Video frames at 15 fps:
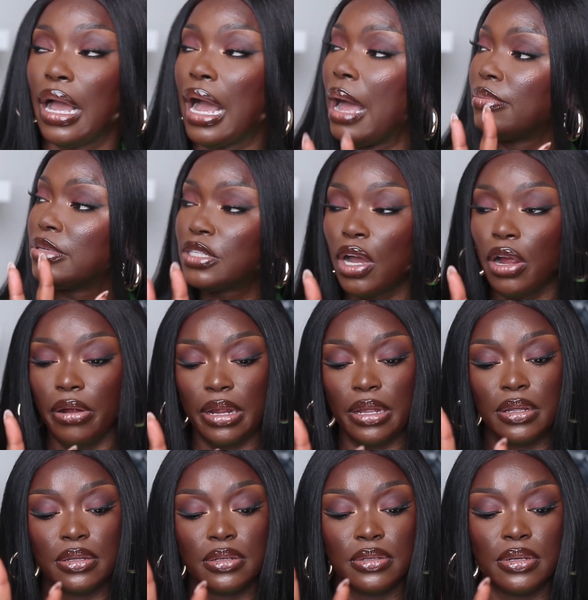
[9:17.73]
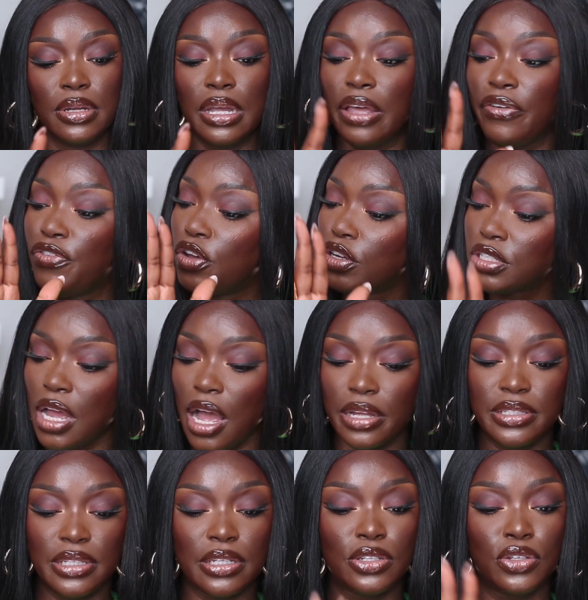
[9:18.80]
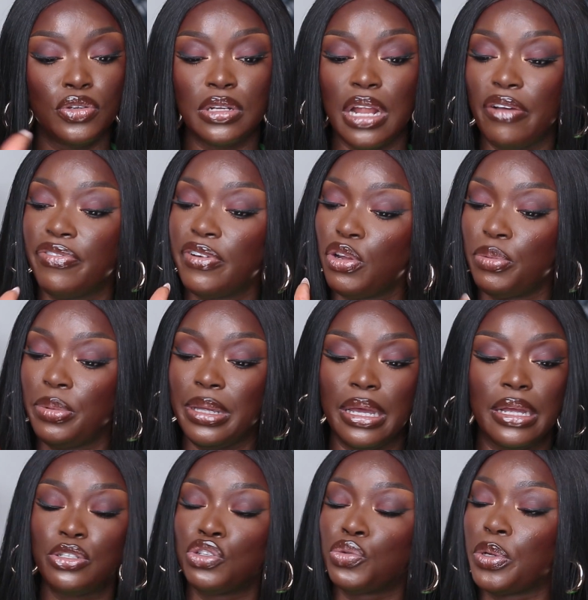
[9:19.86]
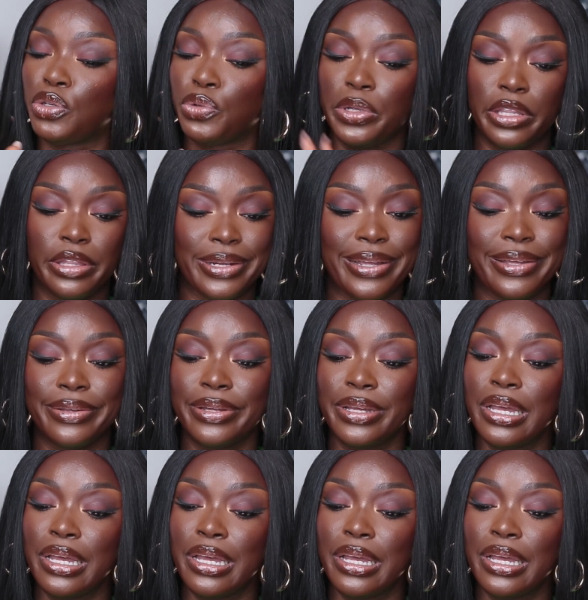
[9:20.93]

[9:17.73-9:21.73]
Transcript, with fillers: I'm sorry. If you're toxic, you're not following me into 2023.